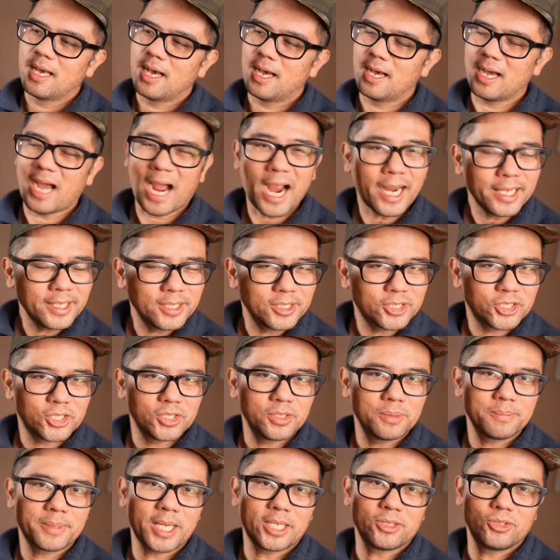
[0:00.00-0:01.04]
uh, I had
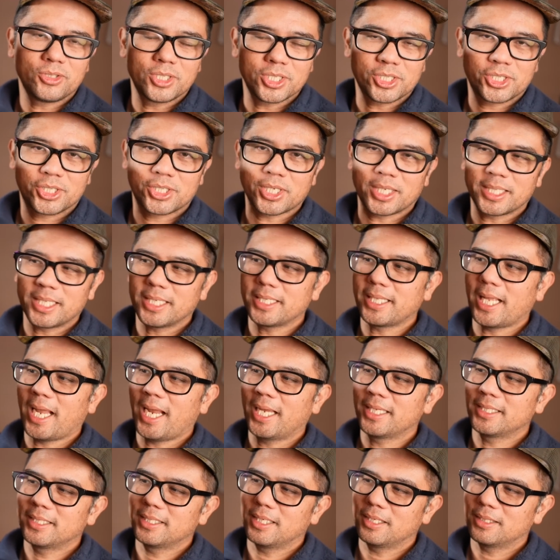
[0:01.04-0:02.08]
assumed that you just shut it
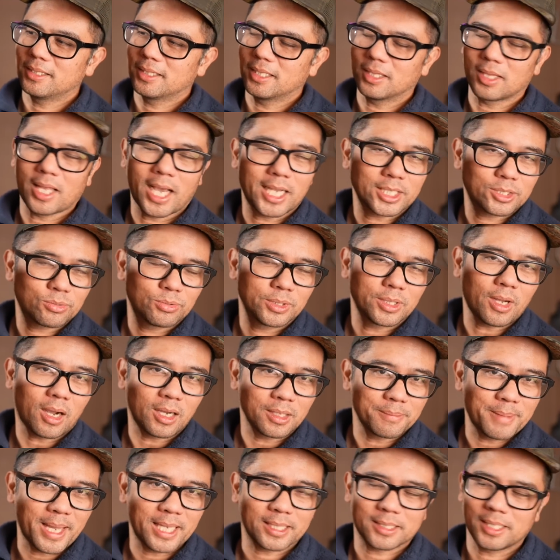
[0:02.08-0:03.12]
and the latch would
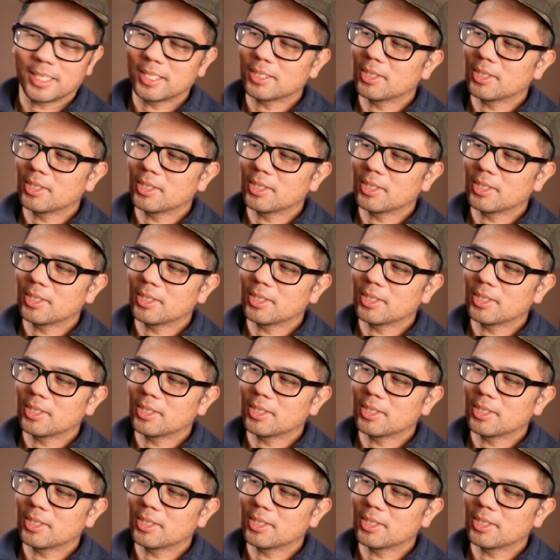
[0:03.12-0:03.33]
automatically